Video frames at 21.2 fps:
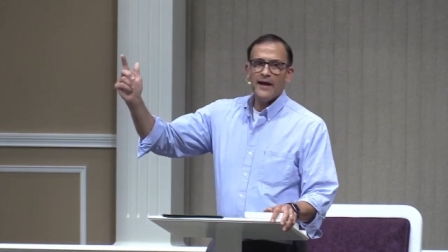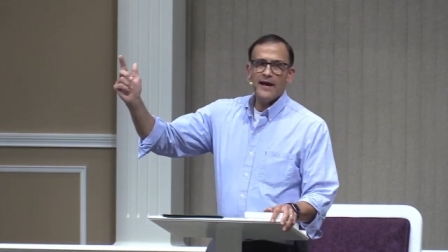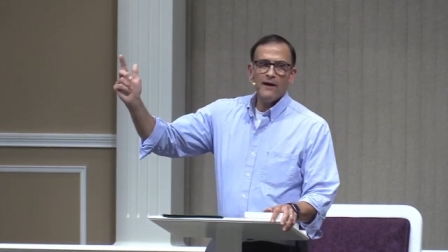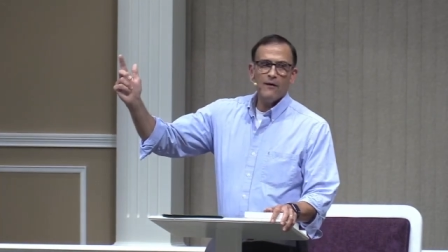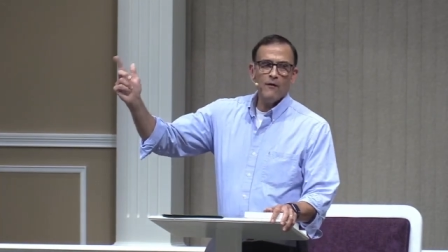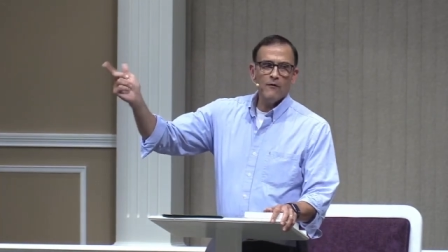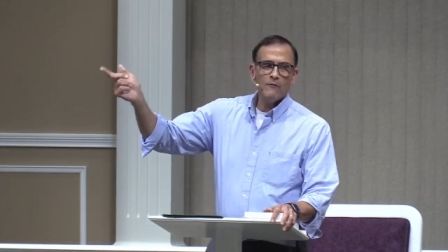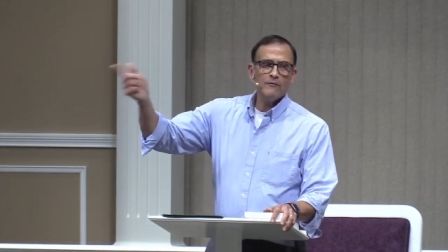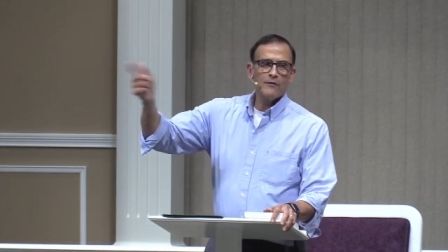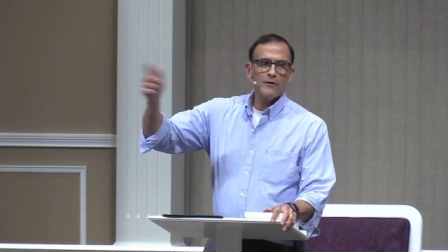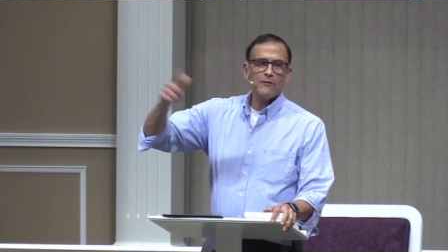
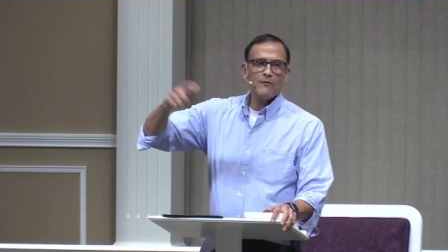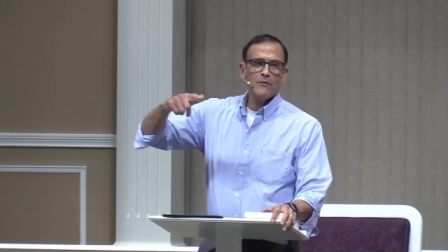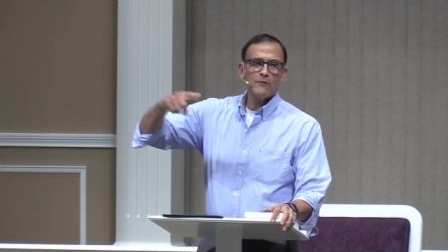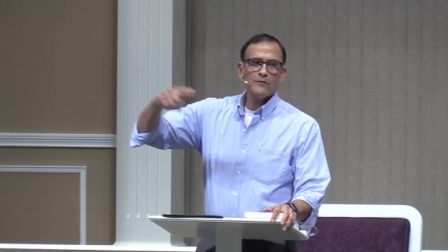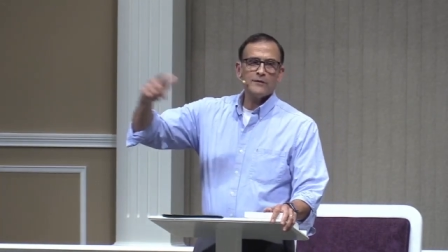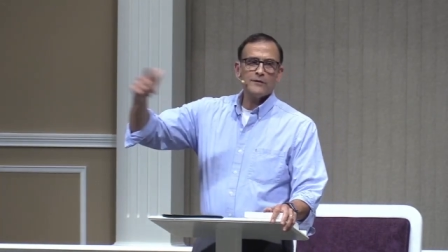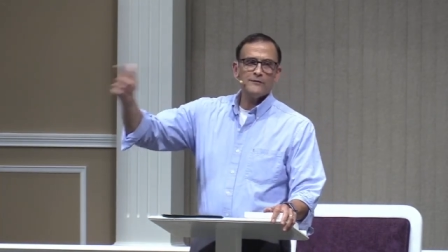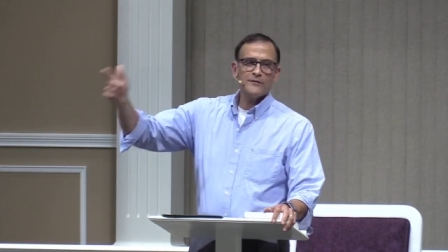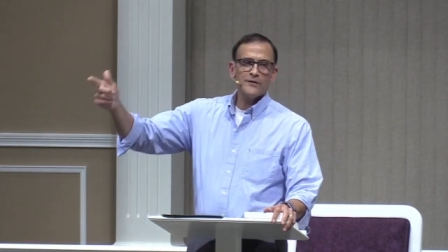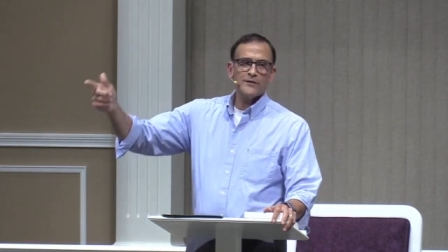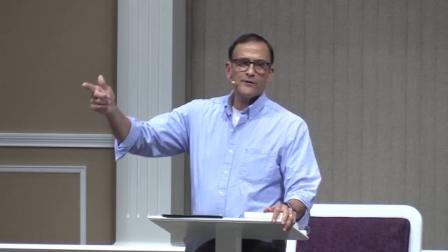over the
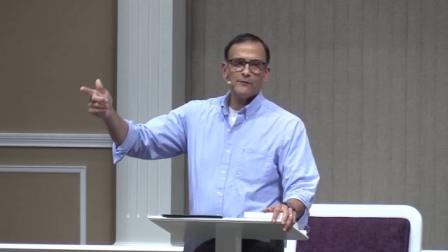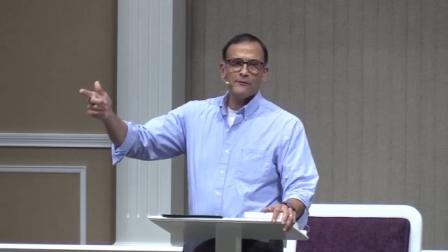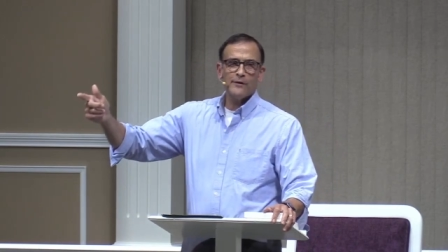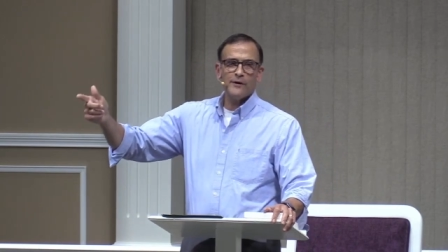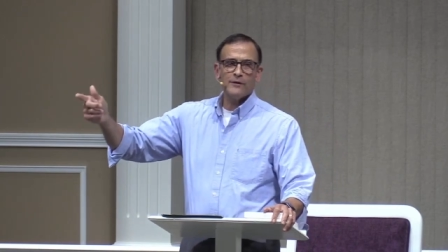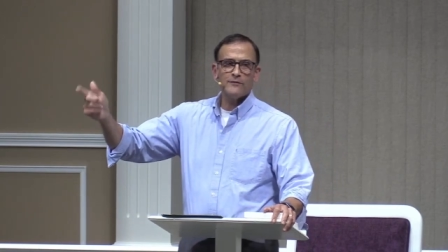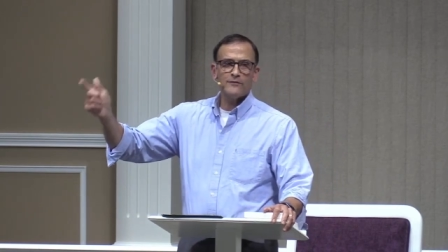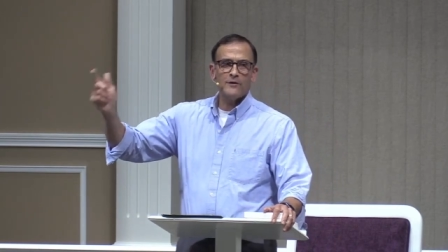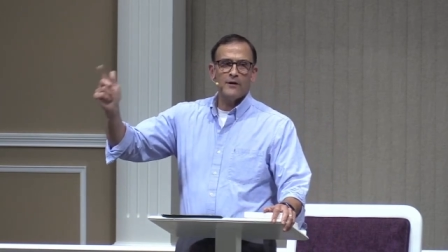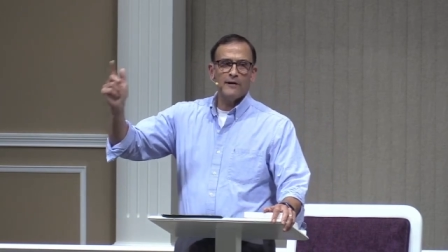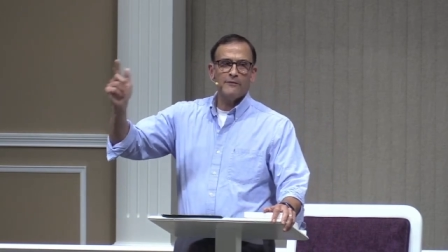course of his
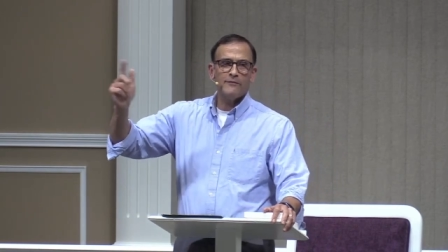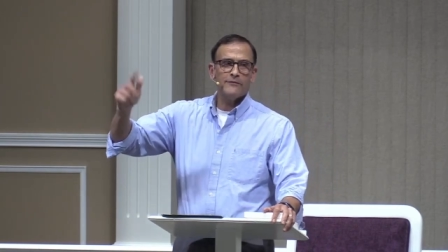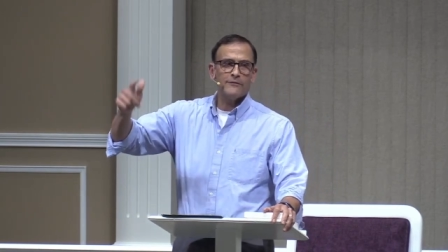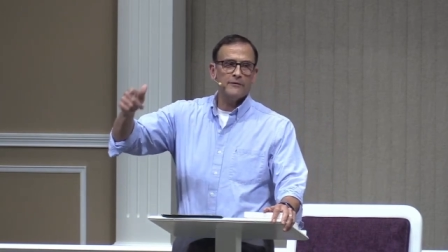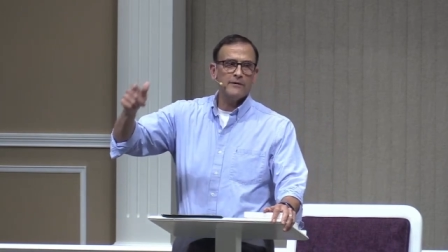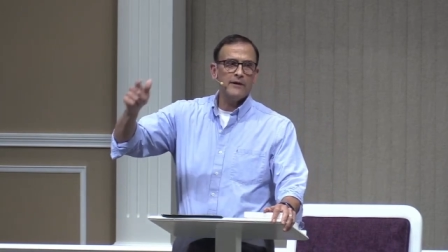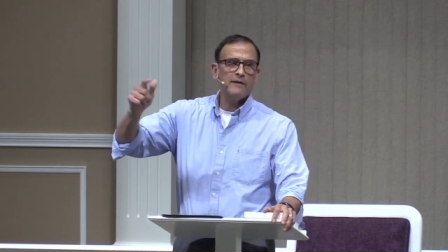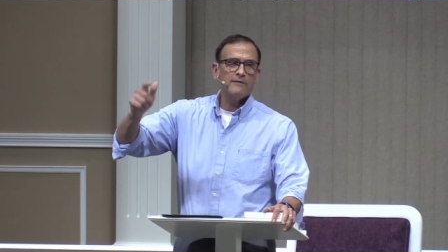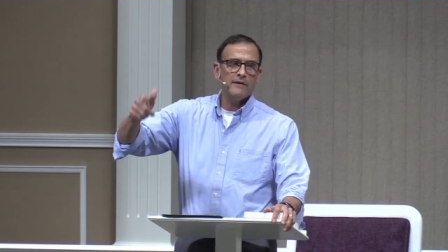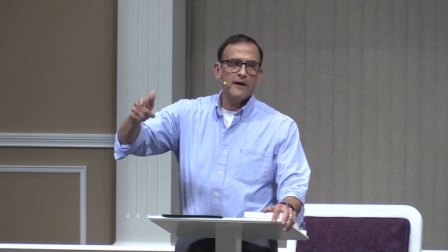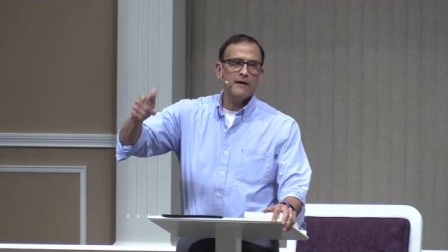career, taught
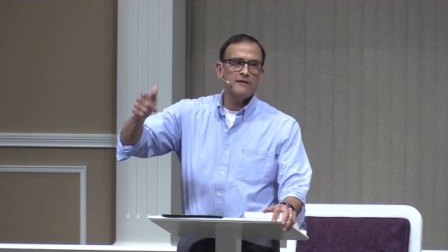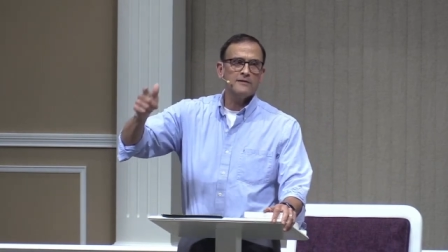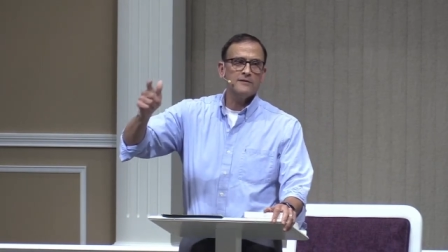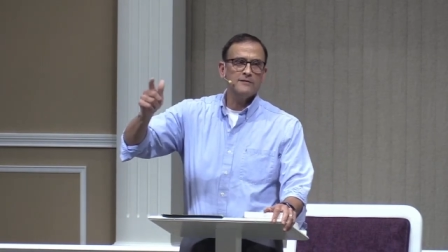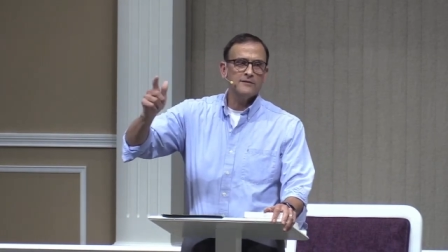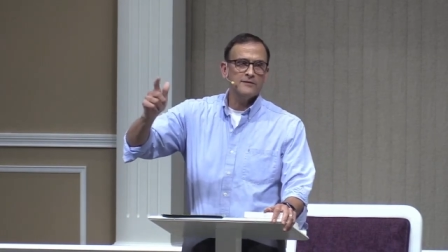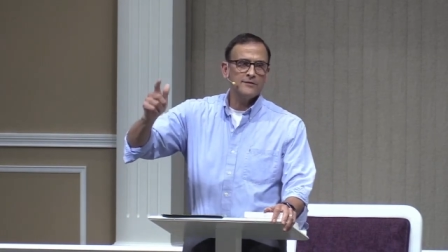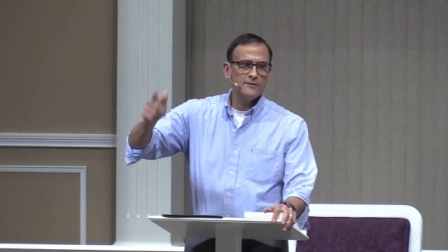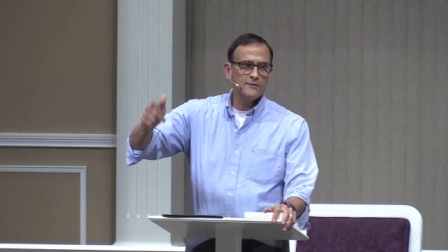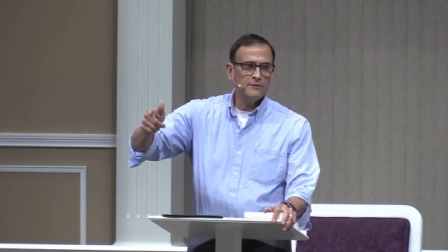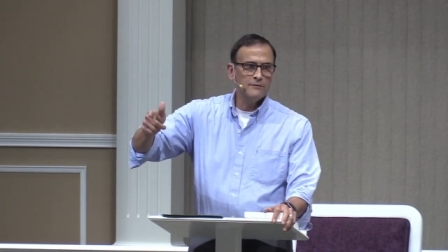
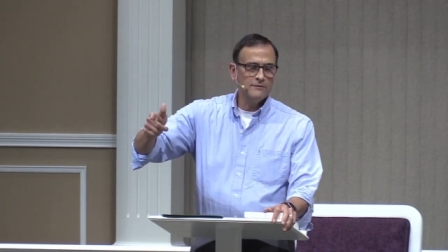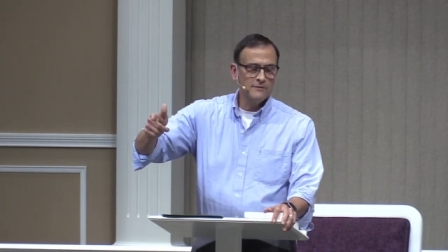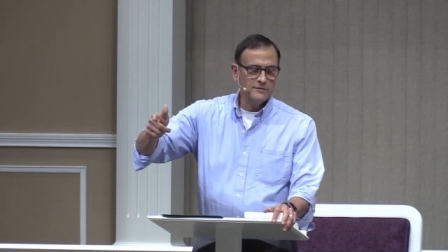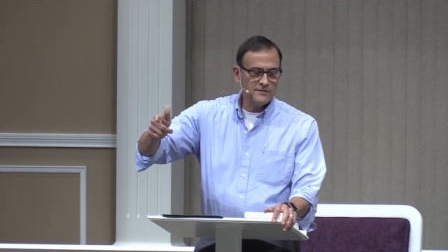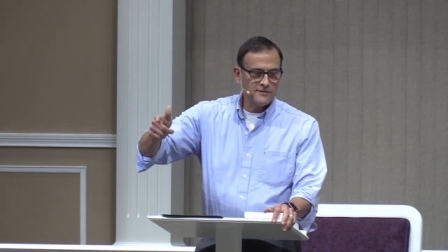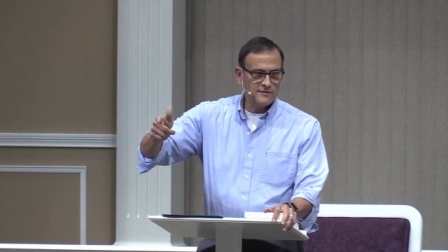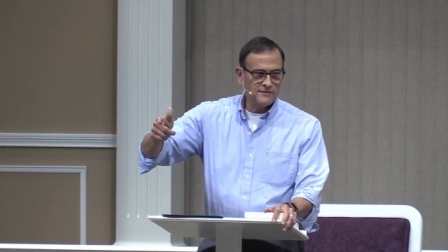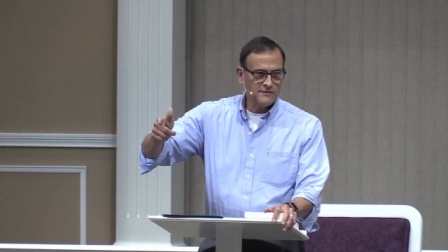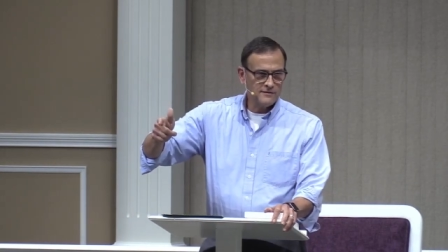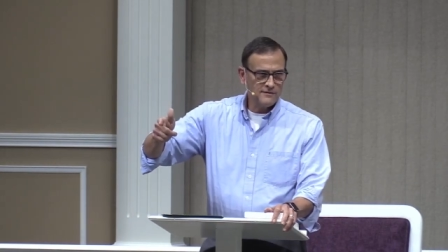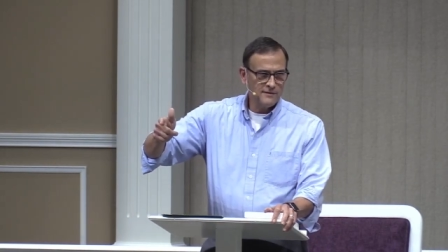30,000
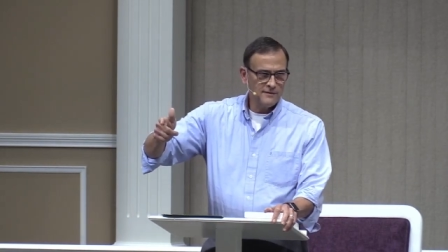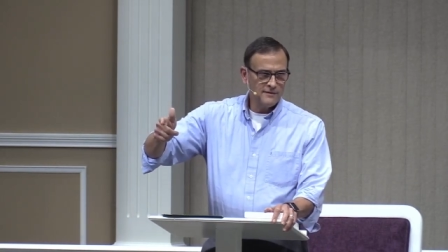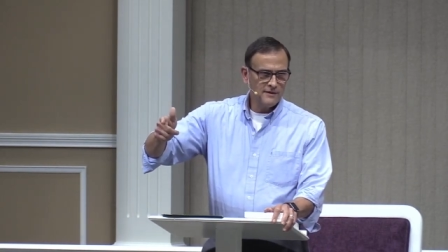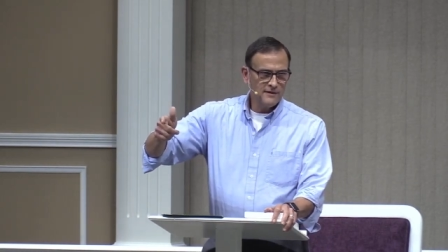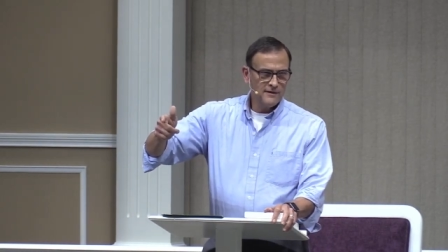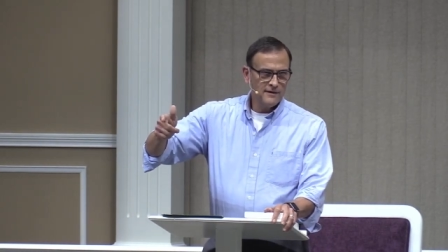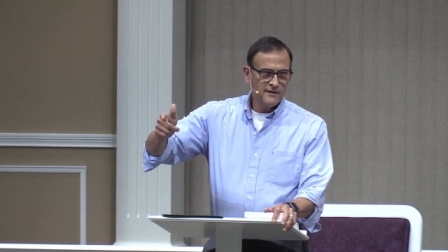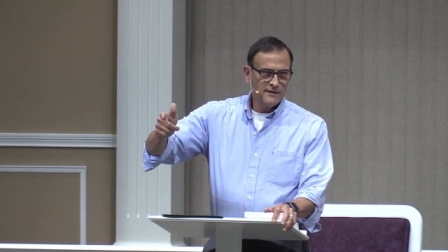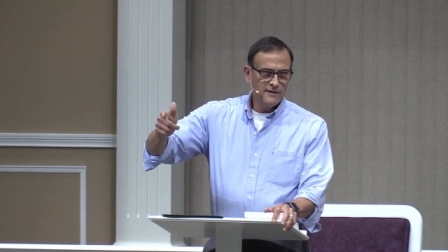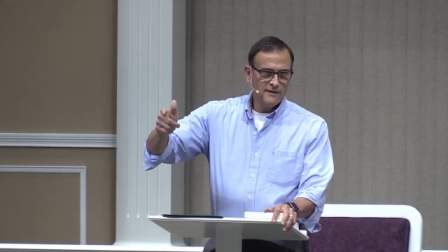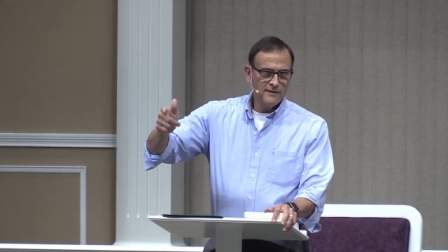students
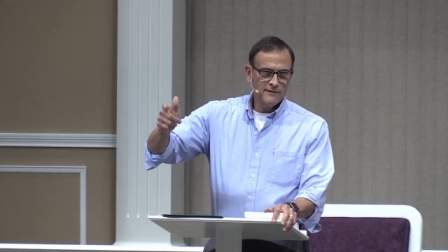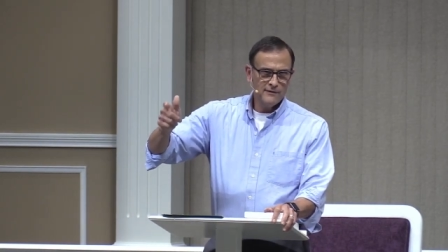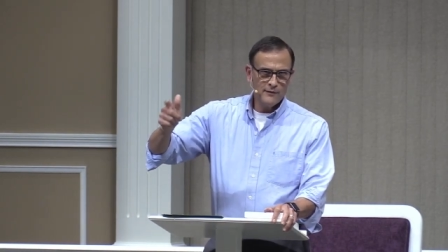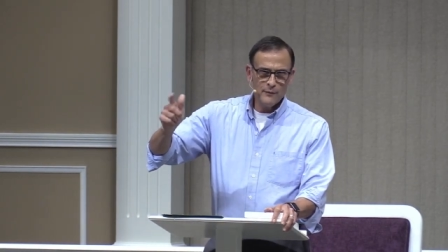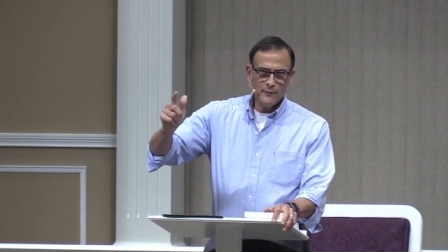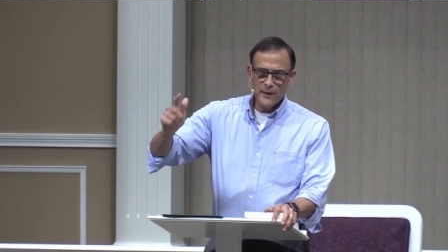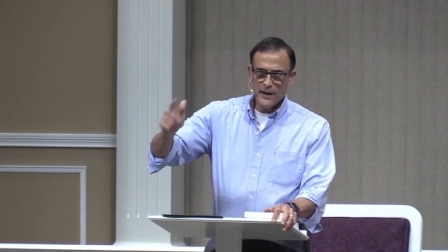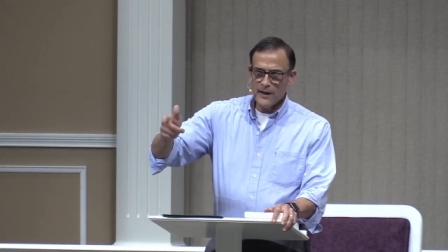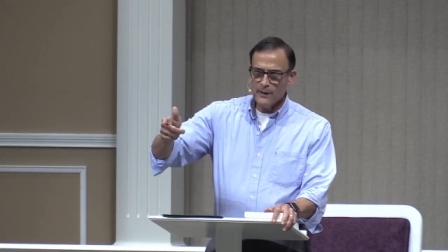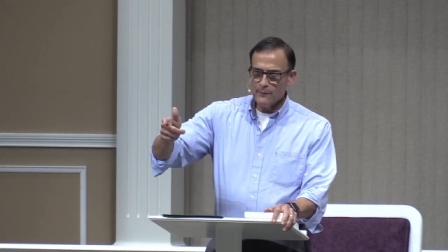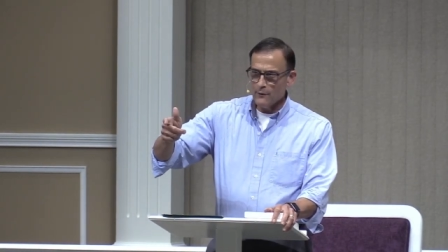the
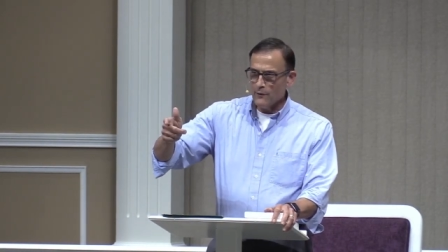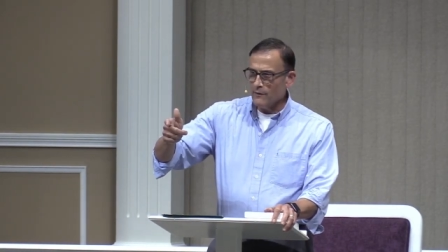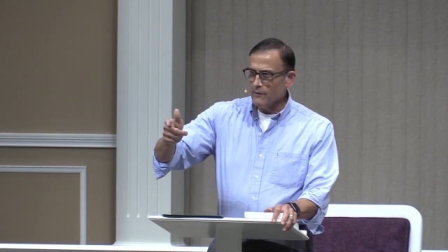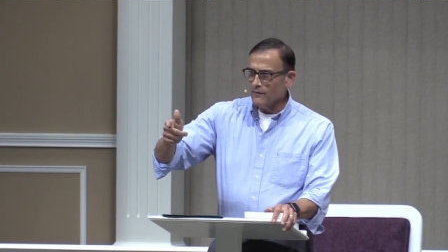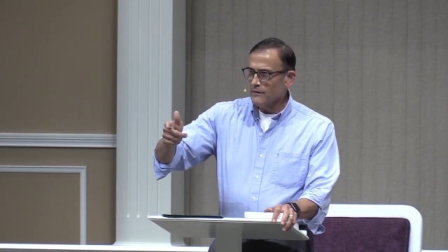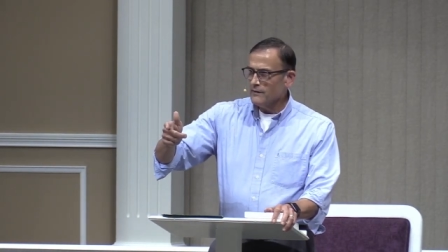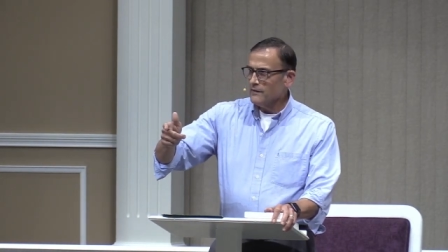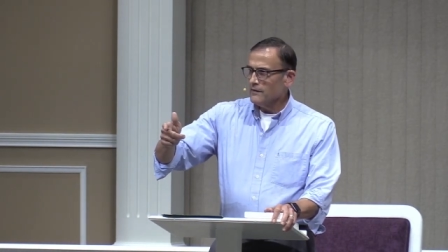Bible,